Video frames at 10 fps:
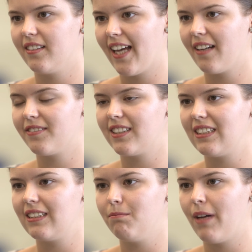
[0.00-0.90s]

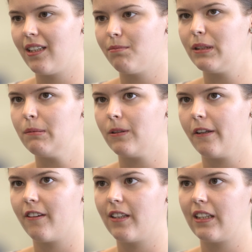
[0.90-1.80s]
Definitely many
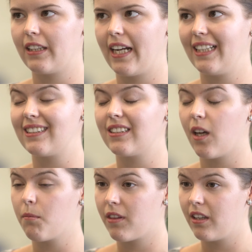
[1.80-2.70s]
people think that it's
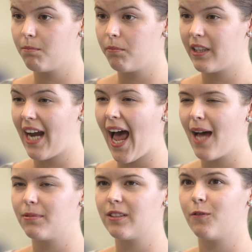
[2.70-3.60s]
something
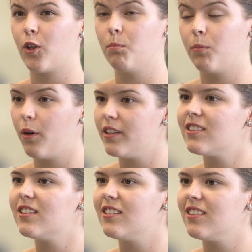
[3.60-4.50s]
perhaps for boys to